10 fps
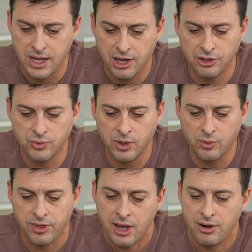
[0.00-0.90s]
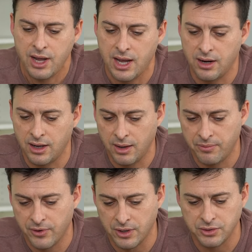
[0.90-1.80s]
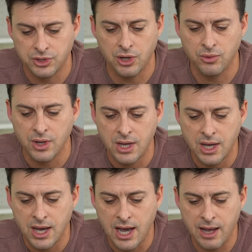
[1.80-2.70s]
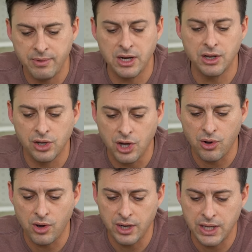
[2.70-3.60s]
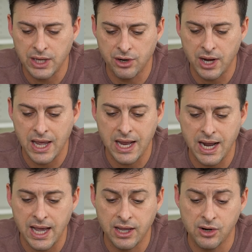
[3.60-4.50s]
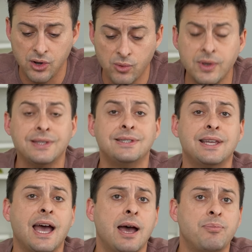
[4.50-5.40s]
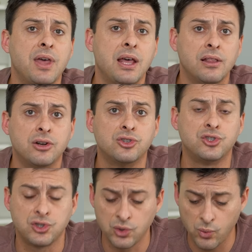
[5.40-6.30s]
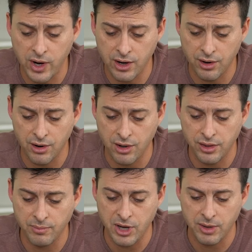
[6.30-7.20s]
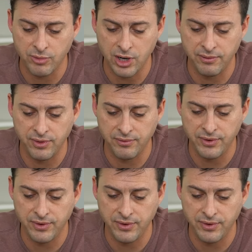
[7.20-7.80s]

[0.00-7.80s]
Here's one without an ad up front. So I'm gonna go on here and I can always tap that little square on the bottom right of the